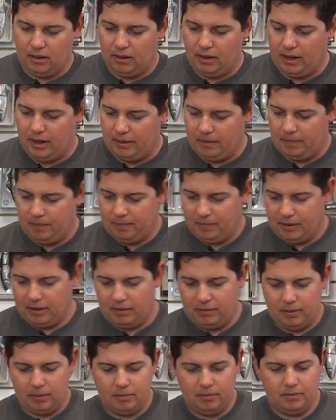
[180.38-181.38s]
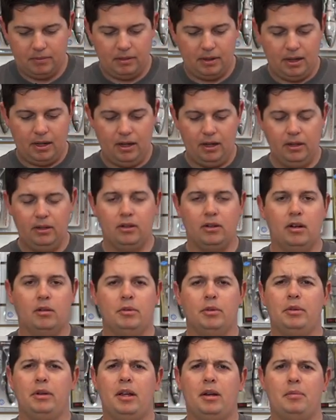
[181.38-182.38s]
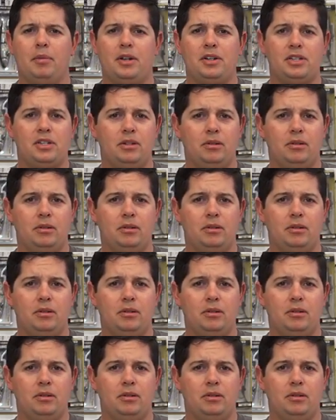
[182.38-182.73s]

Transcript: right, from Under Armour, we got a bunch